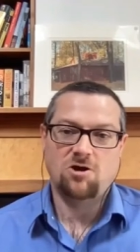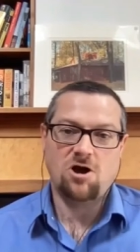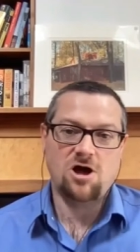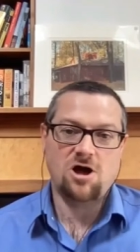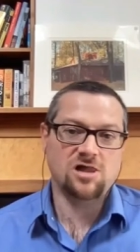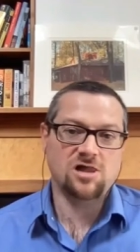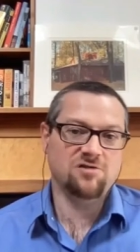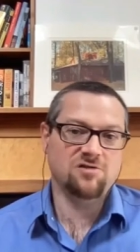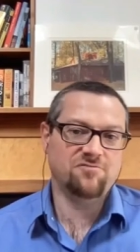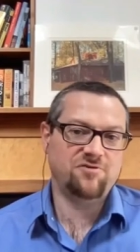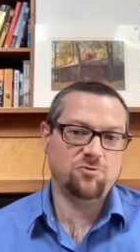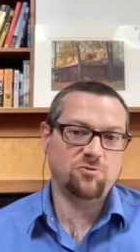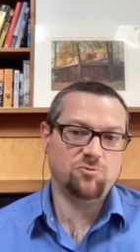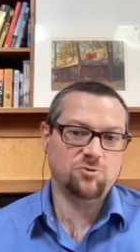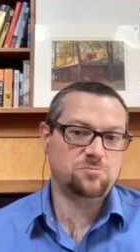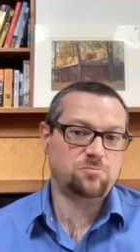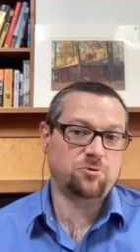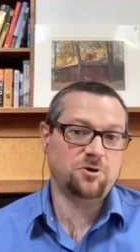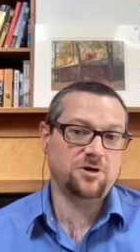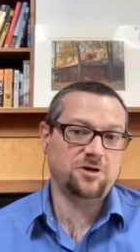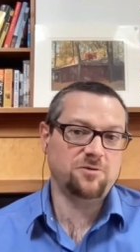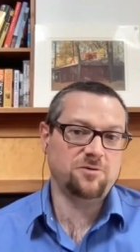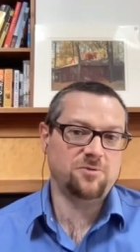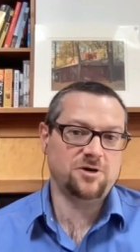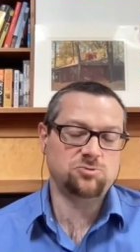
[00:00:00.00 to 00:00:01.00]
all of it was
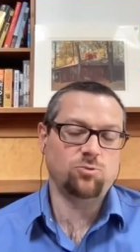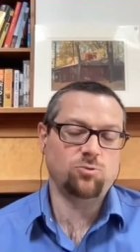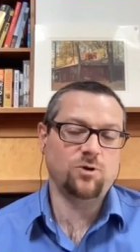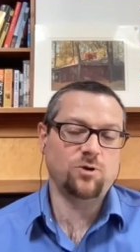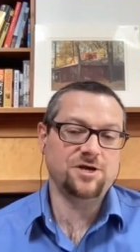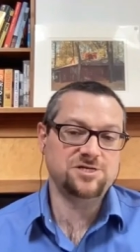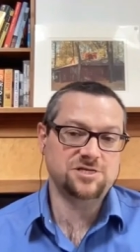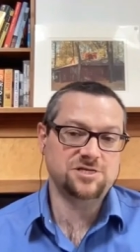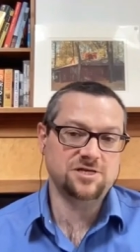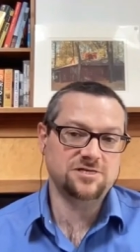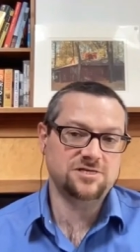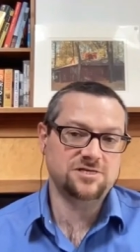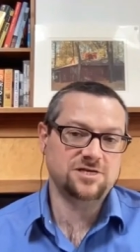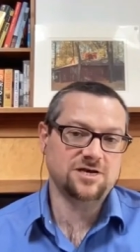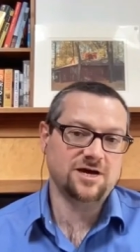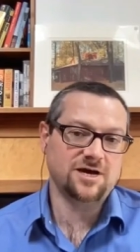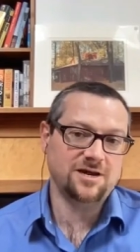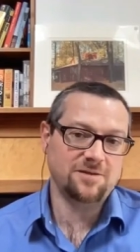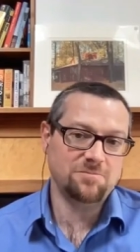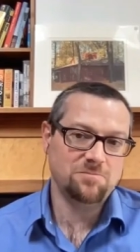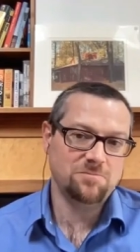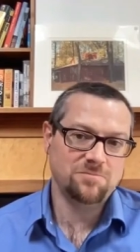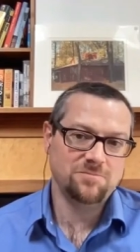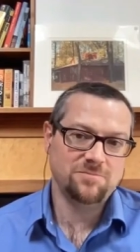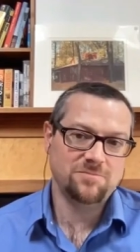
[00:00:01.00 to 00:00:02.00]
pretty much wasted
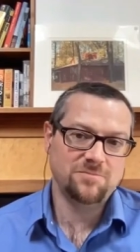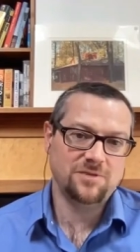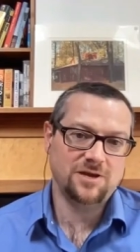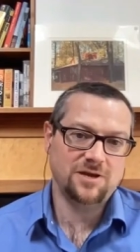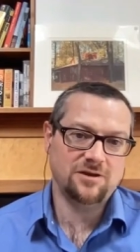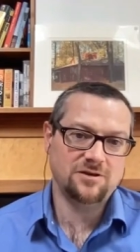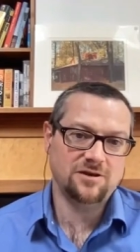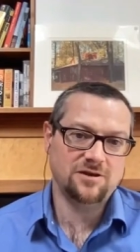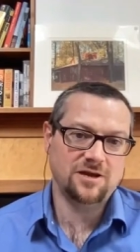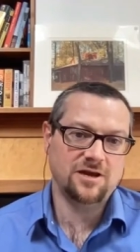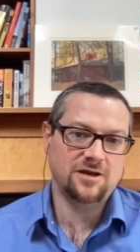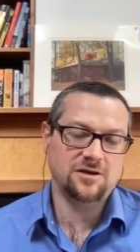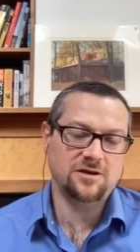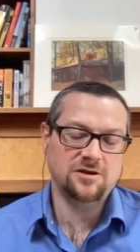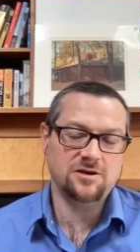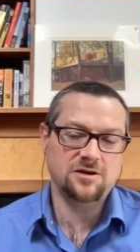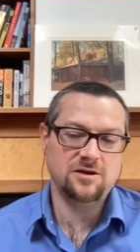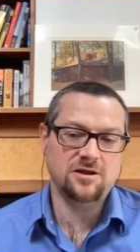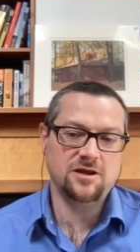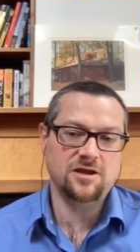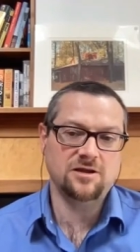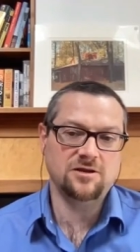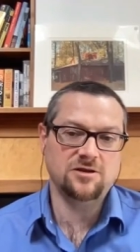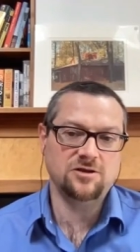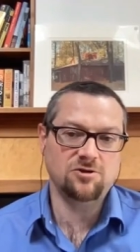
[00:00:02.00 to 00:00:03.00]
time and
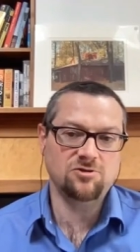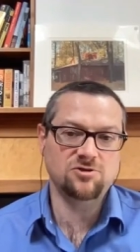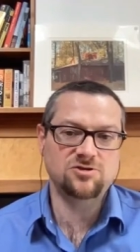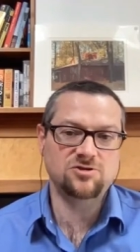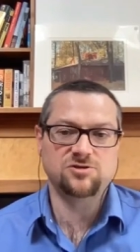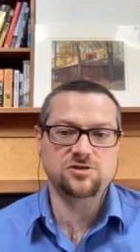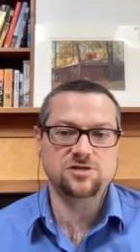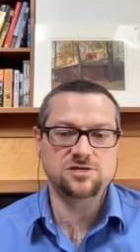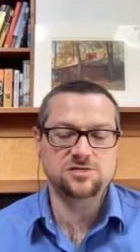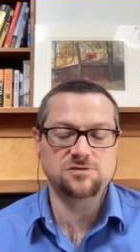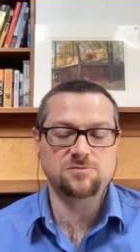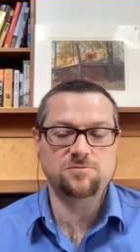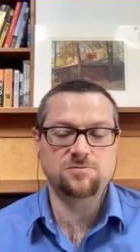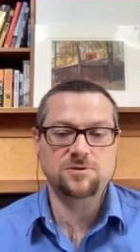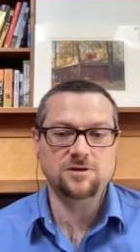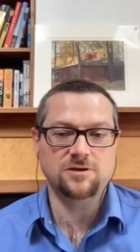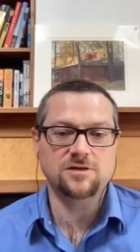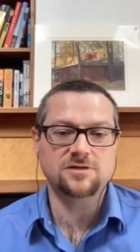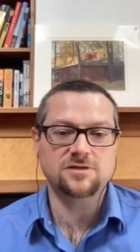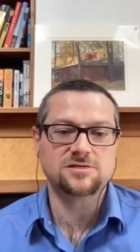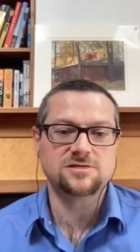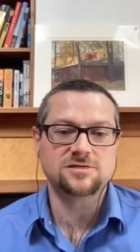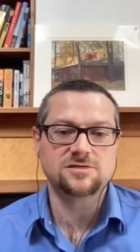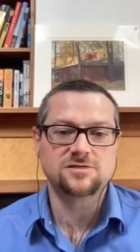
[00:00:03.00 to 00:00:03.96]
and and useless appeals